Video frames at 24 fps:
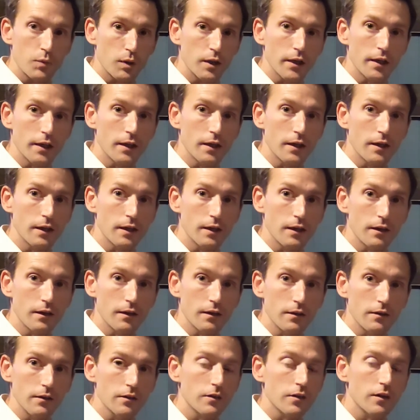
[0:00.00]

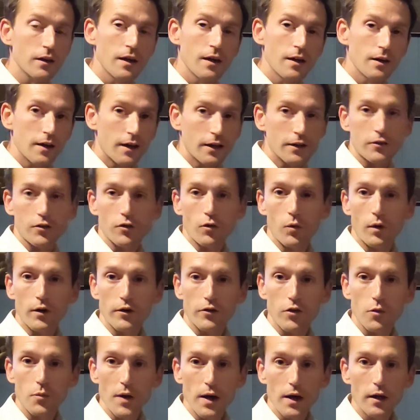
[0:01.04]
please. And so
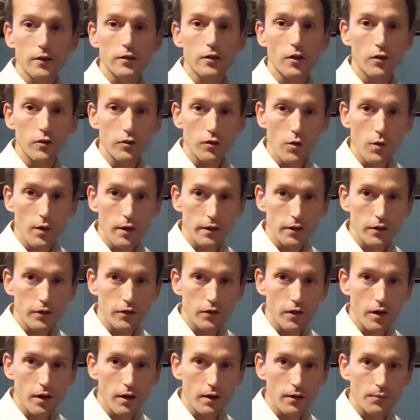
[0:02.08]
where's the baritone going to
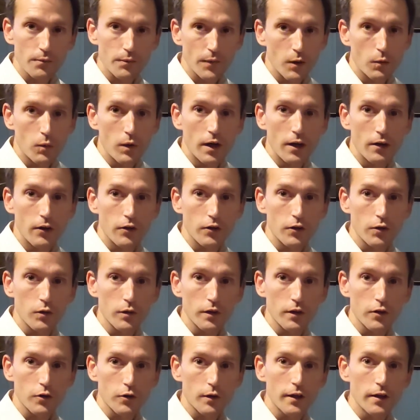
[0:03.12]
start? Well, there's
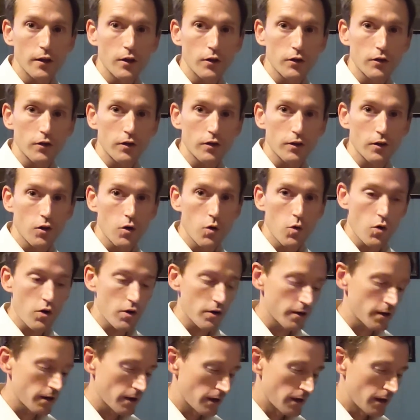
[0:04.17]
only 3 notes in the
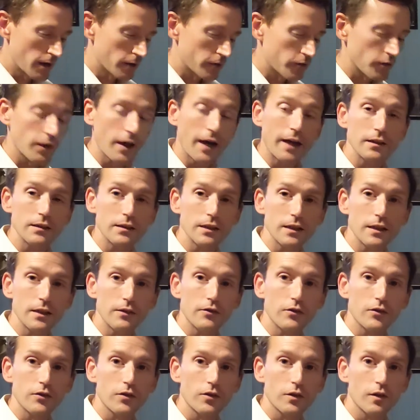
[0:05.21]
chord, so that
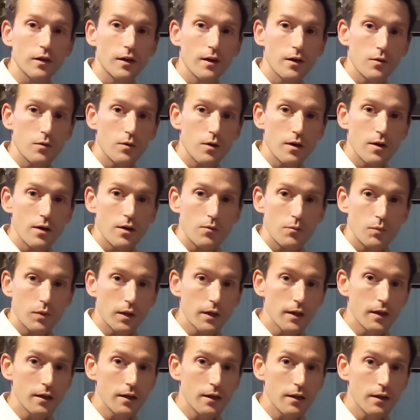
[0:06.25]
leaves
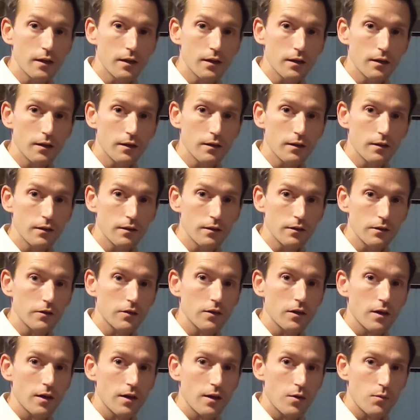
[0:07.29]

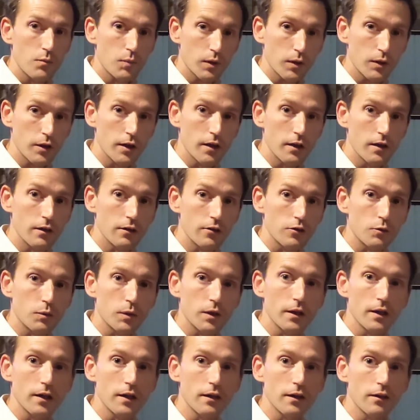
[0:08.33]
please, please,
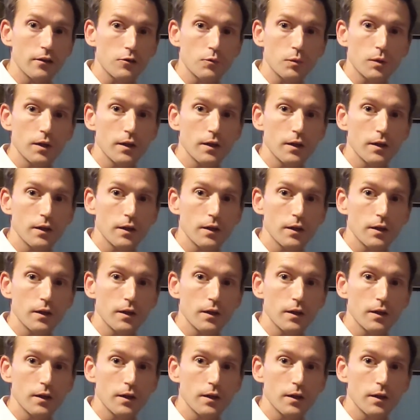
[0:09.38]
please,